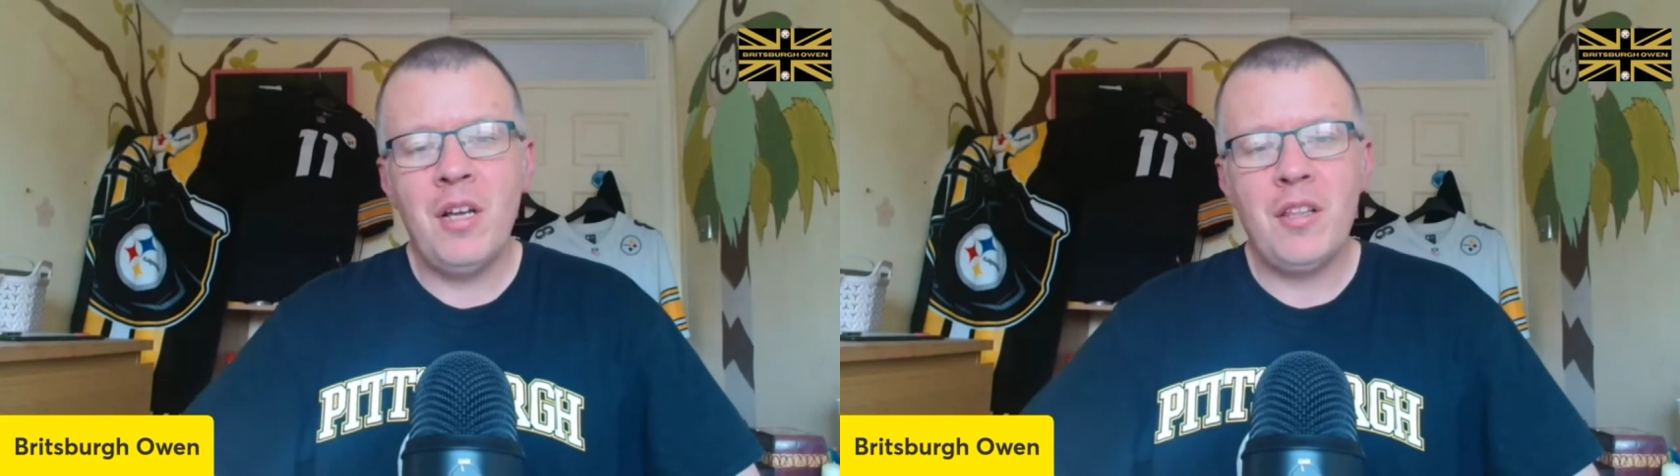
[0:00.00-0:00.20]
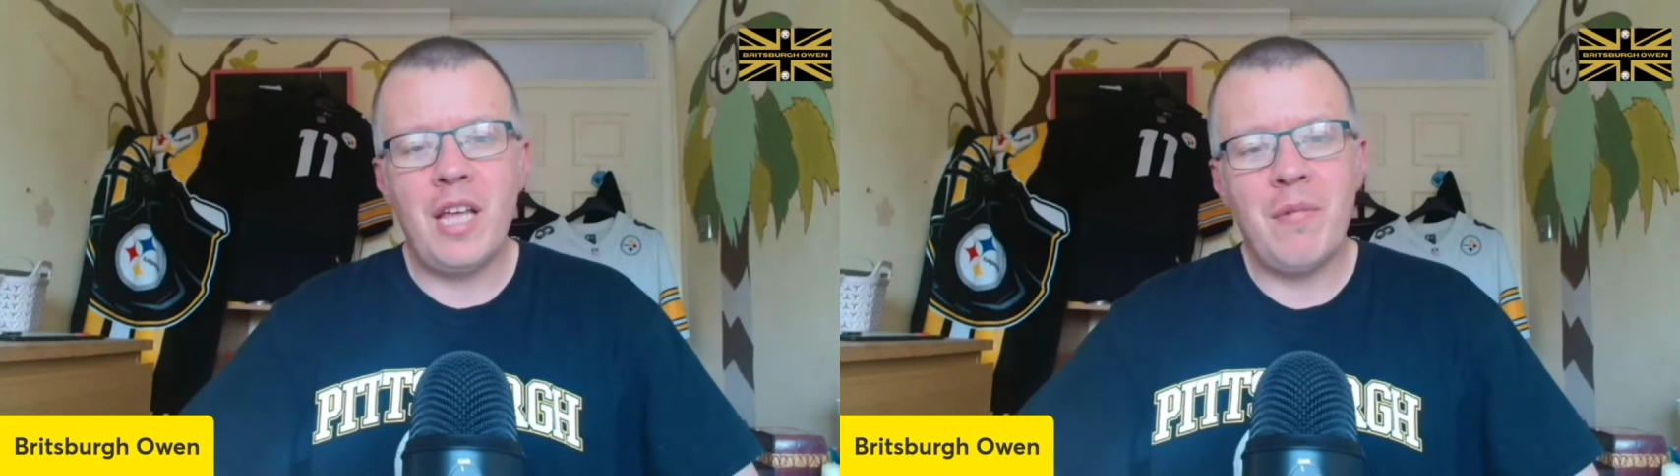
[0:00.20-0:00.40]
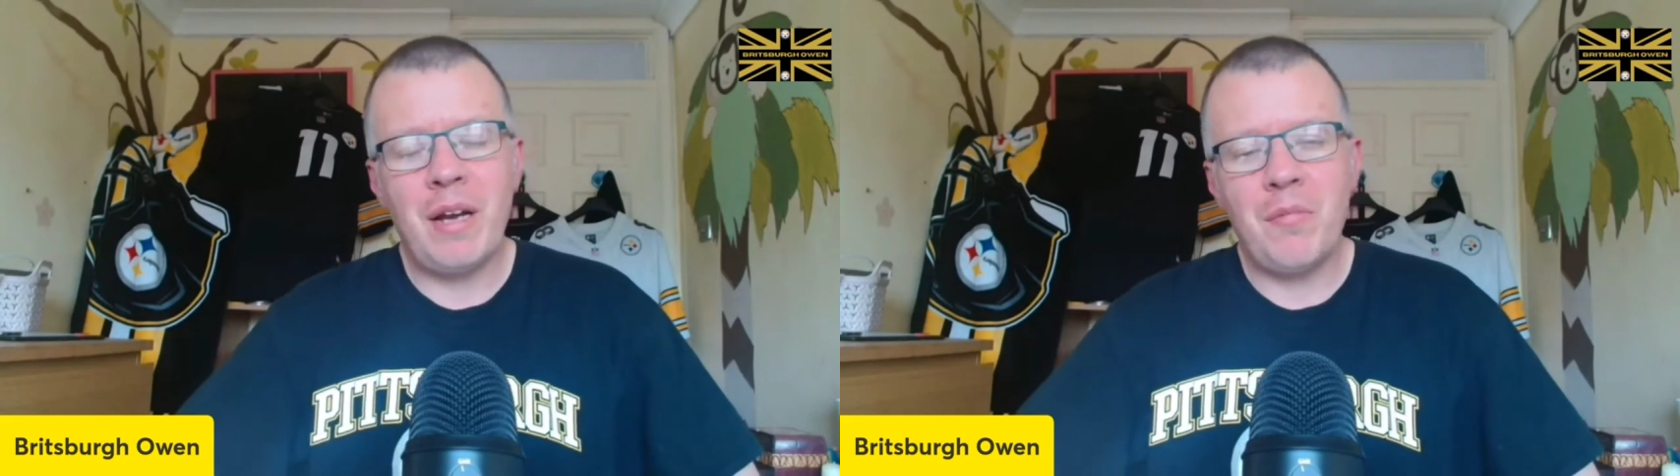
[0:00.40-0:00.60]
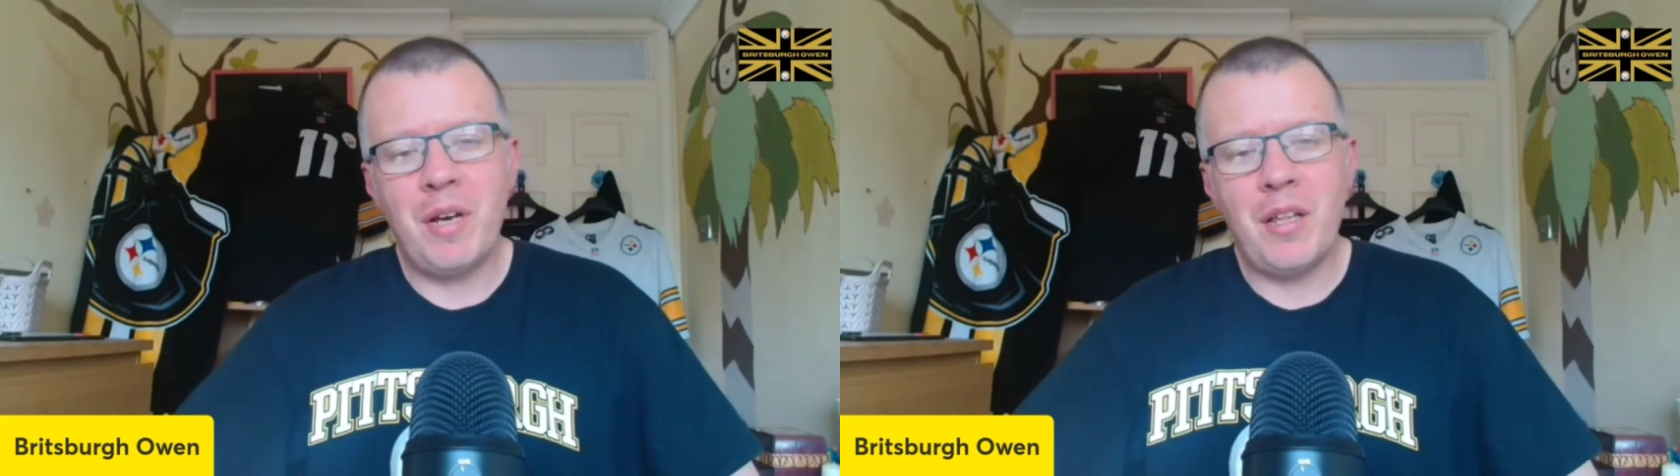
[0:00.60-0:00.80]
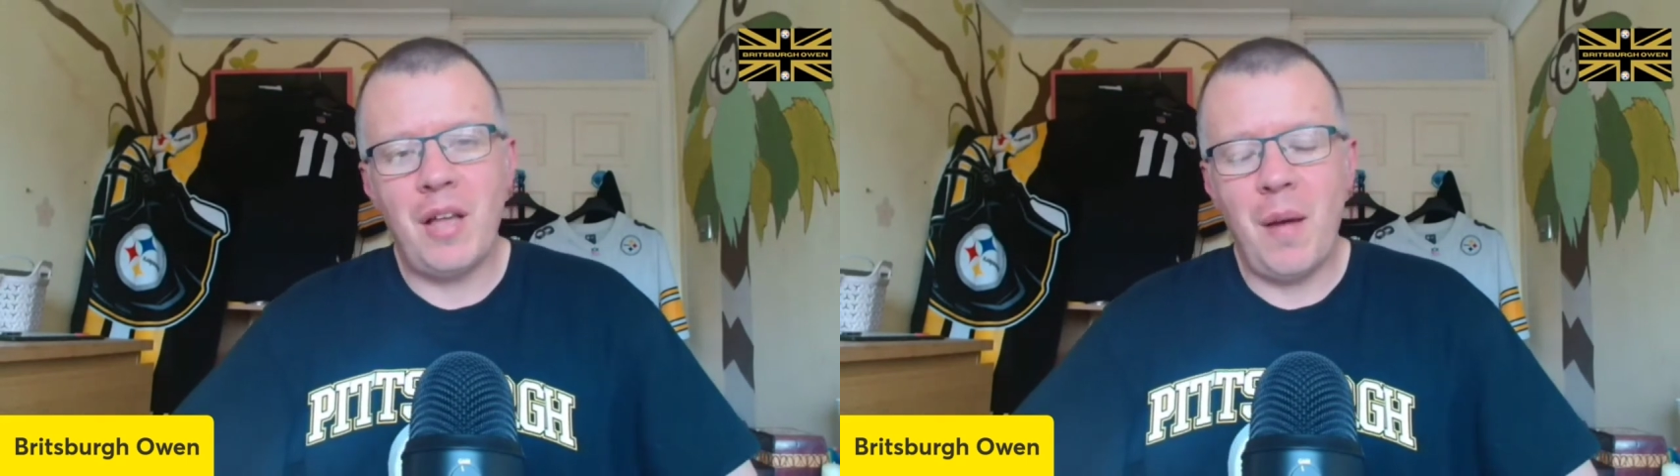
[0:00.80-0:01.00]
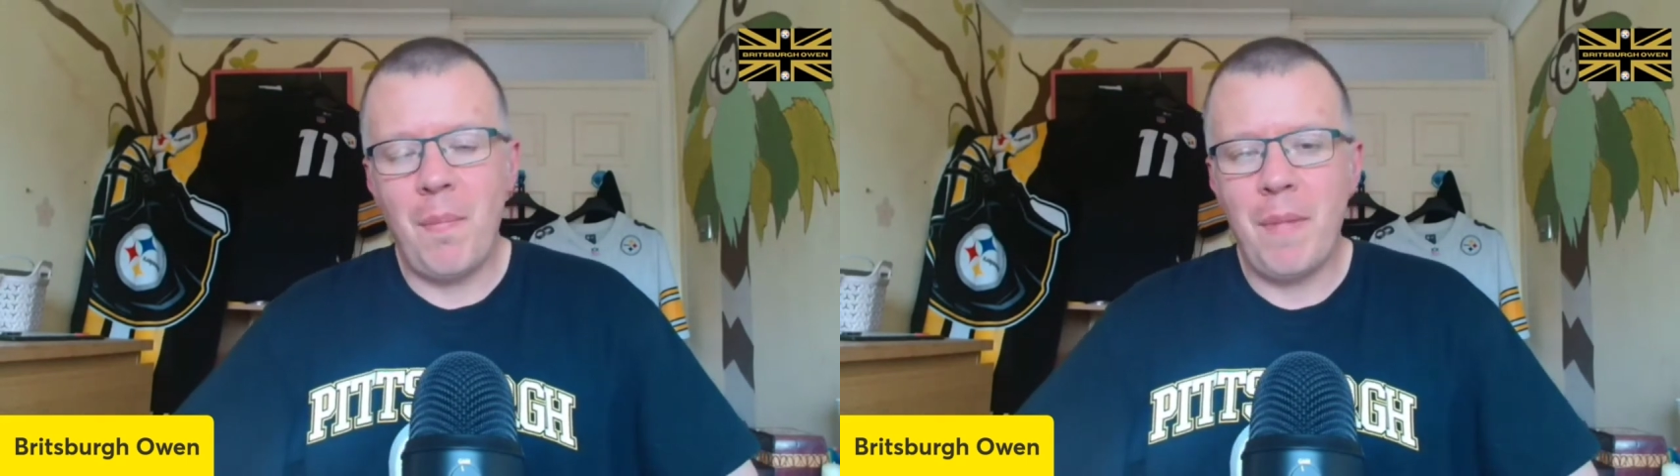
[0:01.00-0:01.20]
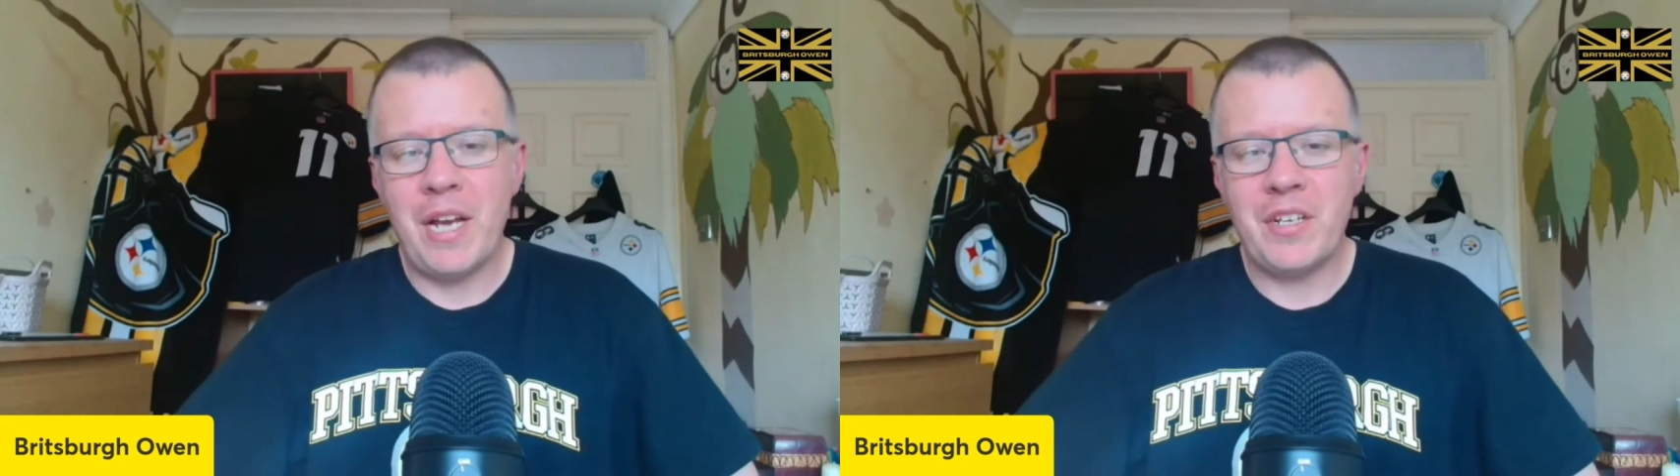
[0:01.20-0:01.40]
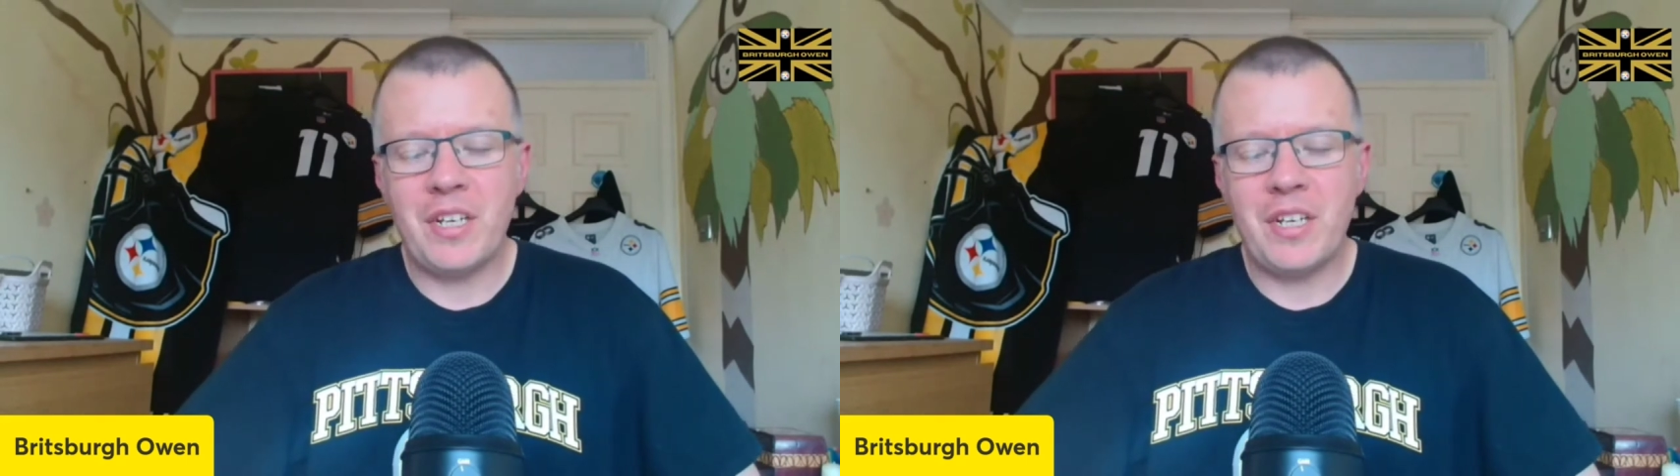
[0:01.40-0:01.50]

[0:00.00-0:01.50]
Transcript: they went with a major